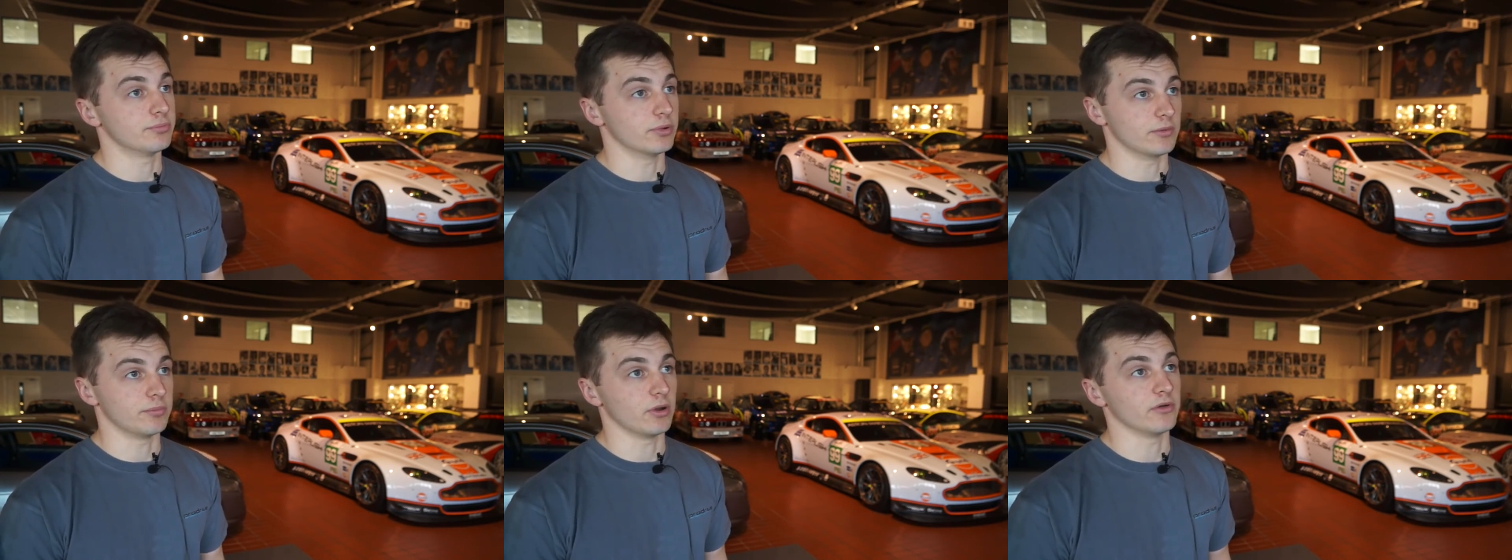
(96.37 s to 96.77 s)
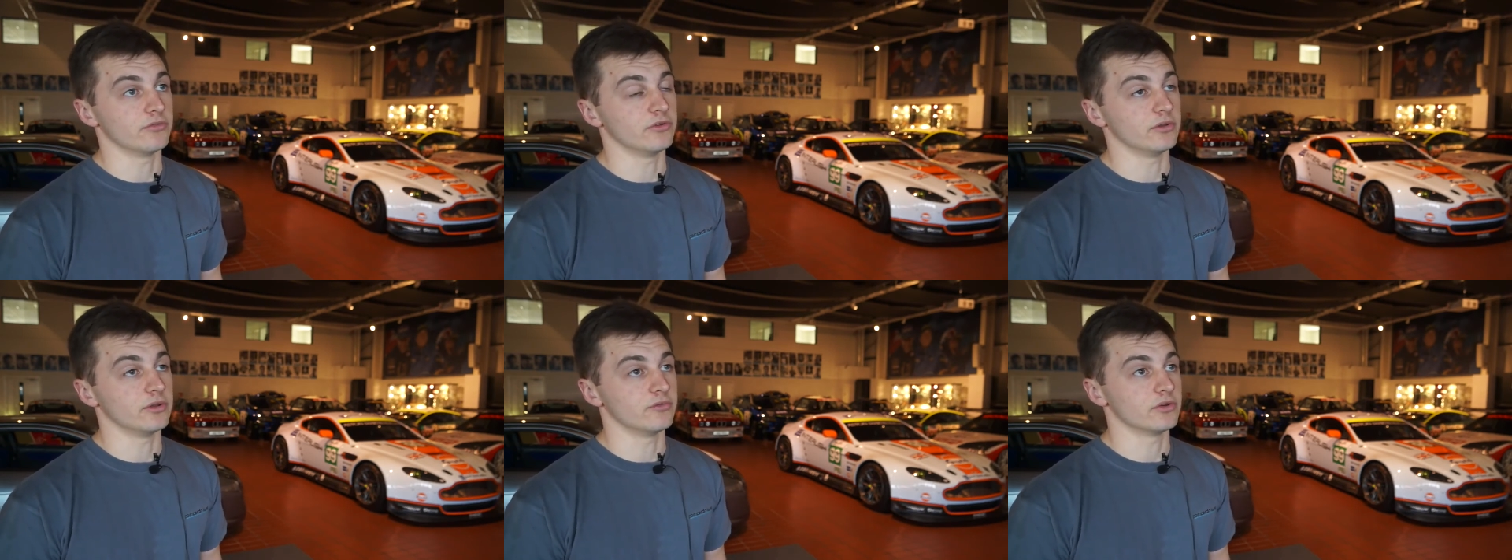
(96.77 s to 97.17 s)
apply
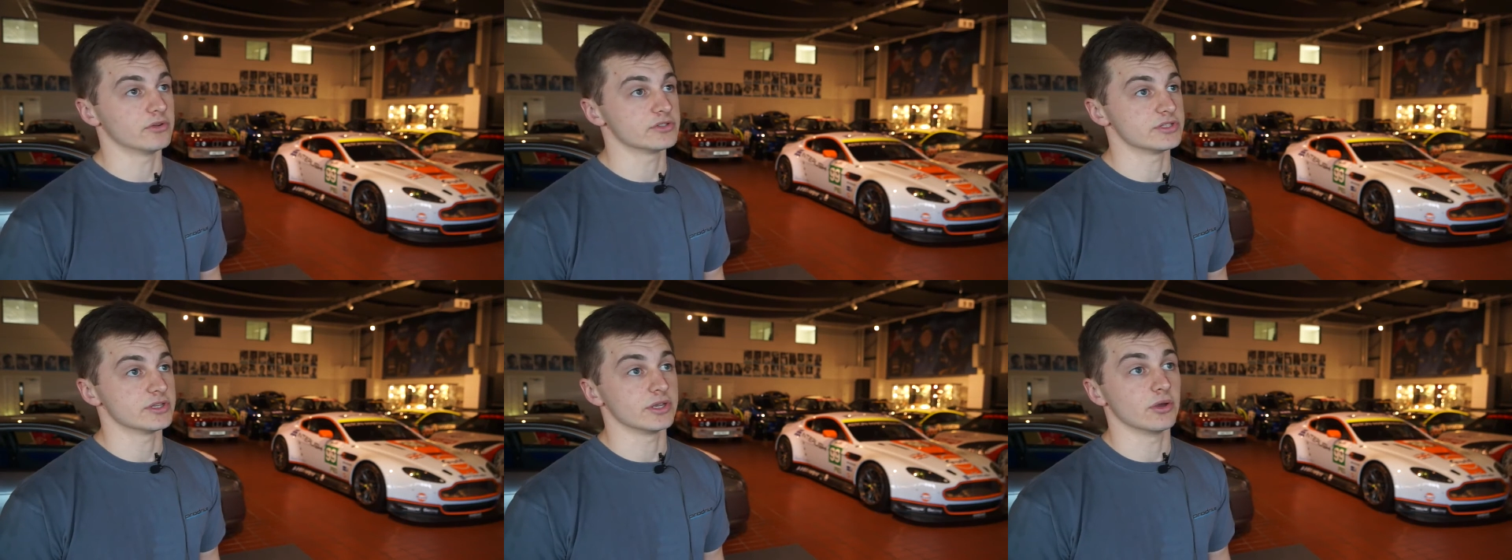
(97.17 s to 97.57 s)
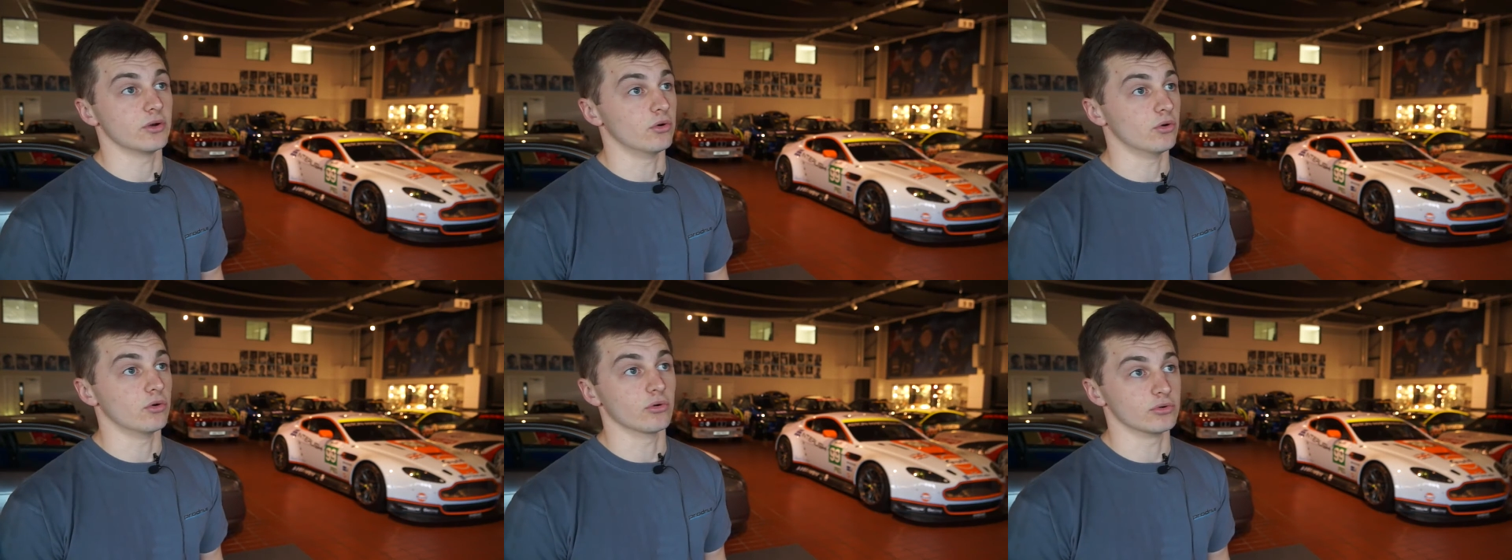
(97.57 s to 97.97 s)
for university,
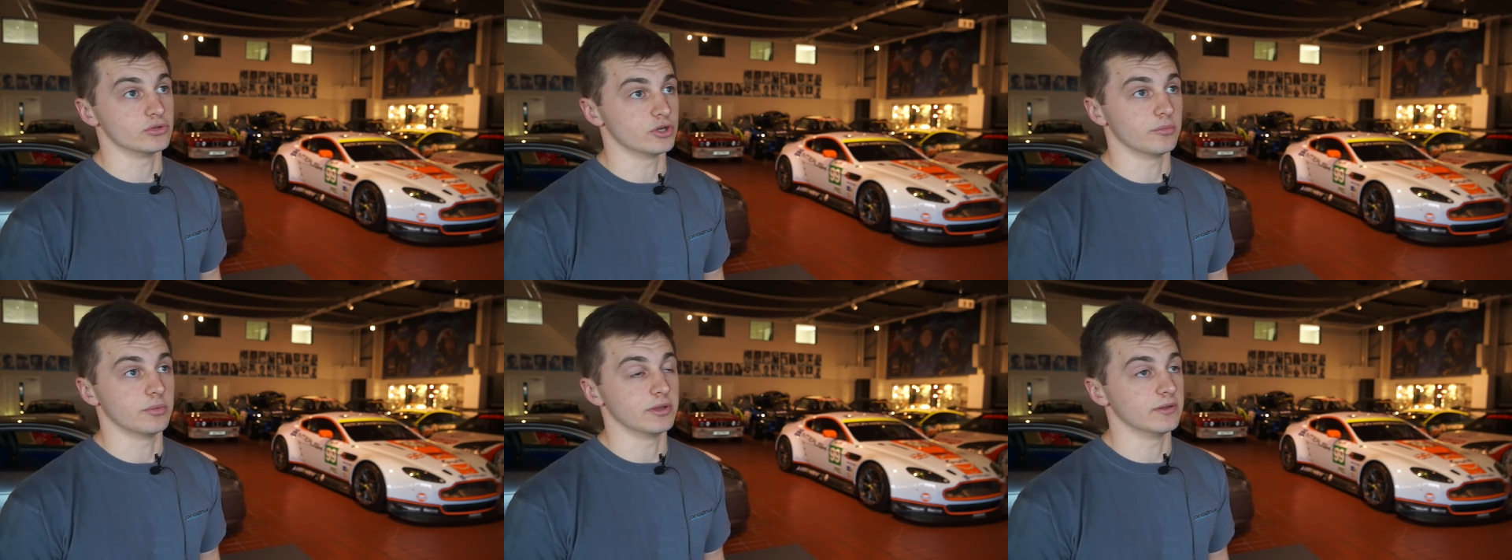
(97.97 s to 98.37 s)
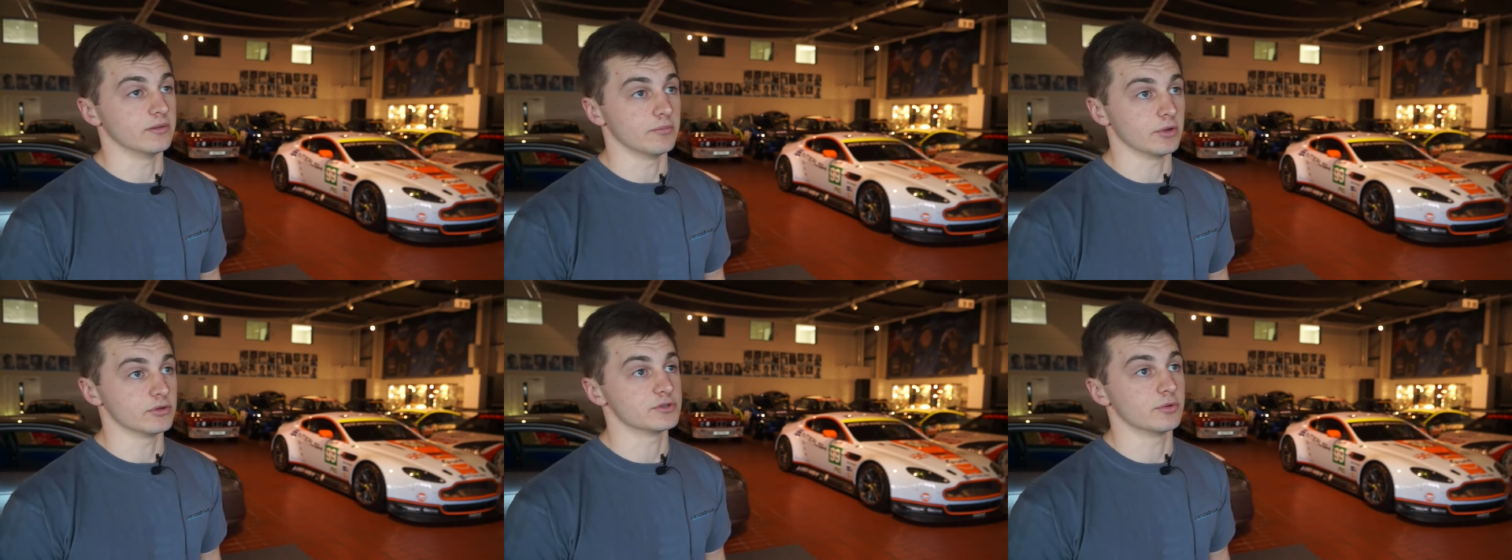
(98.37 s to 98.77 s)
or a job in
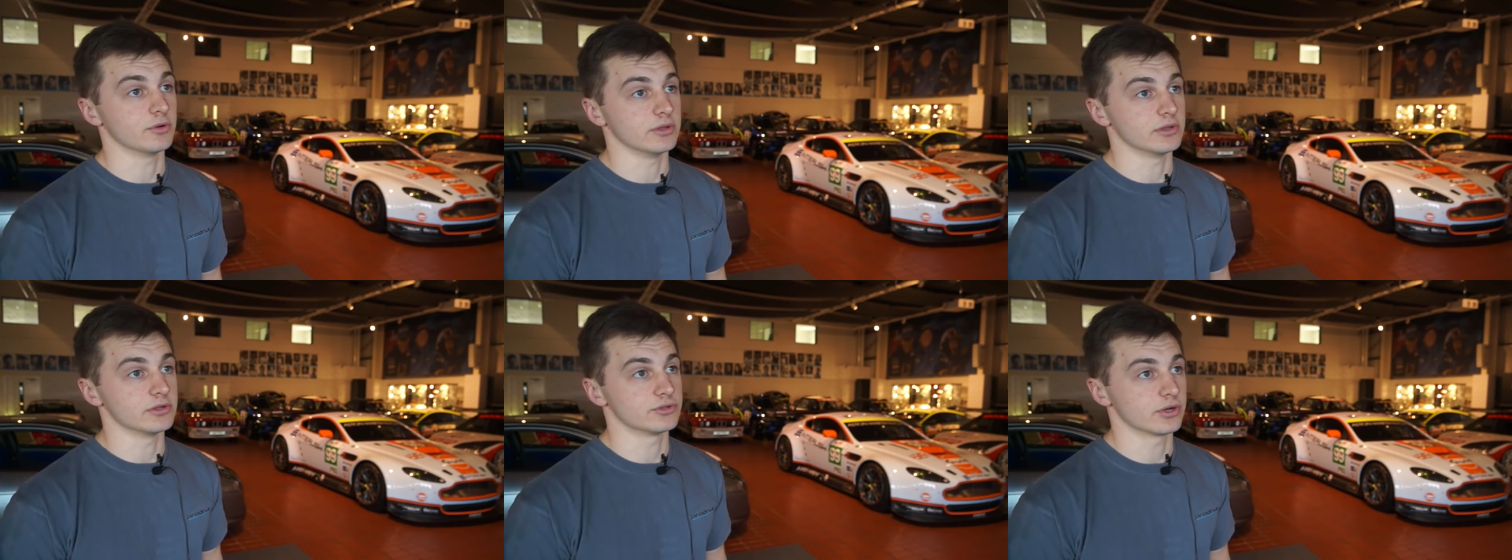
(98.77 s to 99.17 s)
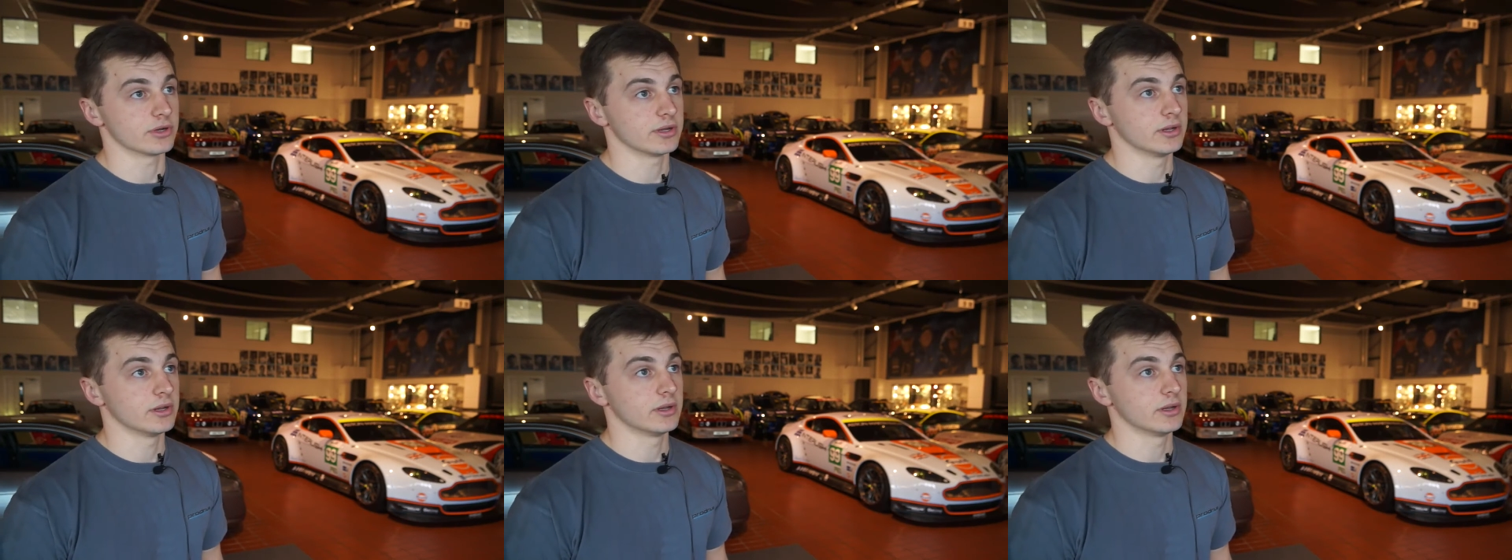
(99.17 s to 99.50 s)
the motorsport industry.